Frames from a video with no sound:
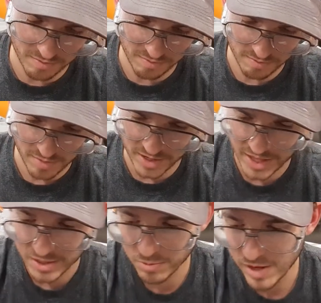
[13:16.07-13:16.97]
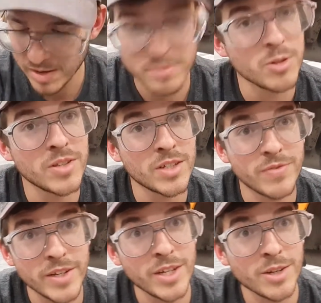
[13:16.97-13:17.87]
But that's why I'm doing this
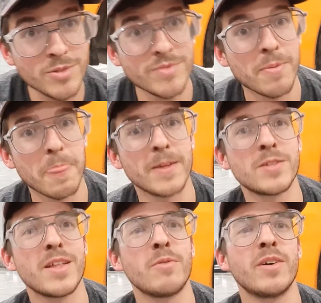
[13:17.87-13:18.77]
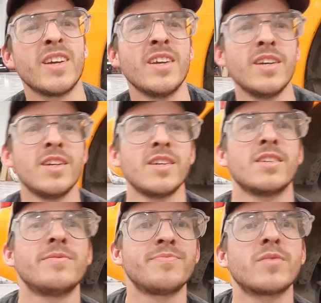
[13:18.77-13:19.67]
video. That way
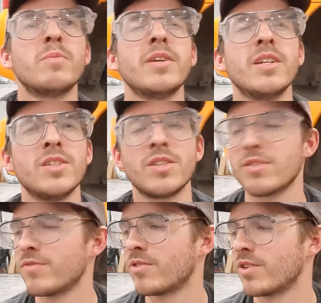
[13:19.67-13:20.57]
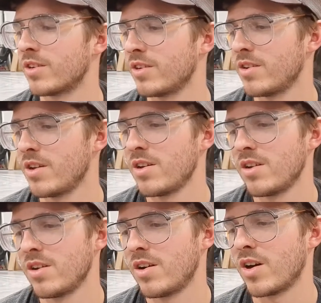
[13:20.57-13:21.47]
it'll be easier for
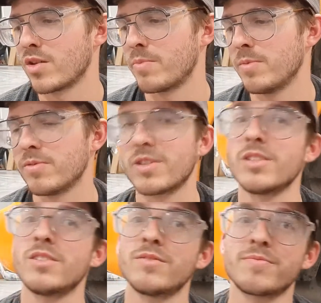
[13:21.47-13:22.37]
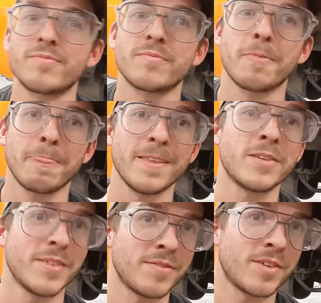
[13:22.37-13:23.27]
other people, because this
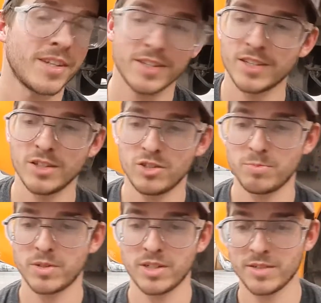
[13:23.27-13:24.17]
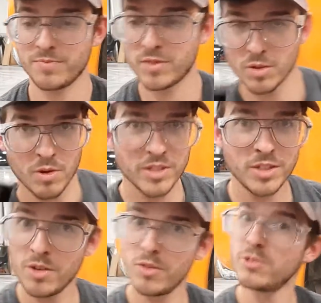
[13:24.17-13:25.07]
lift kit is super good. So once you
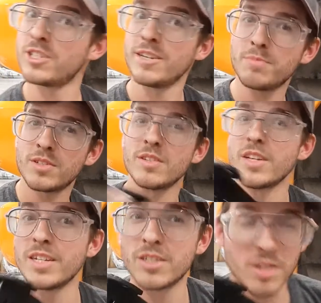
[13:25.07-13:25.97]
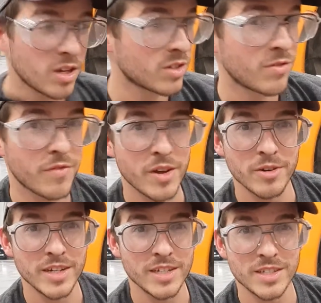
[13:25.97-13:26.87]
know those tips, it installs very
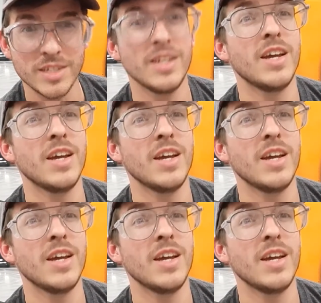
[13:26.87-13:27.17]
easy.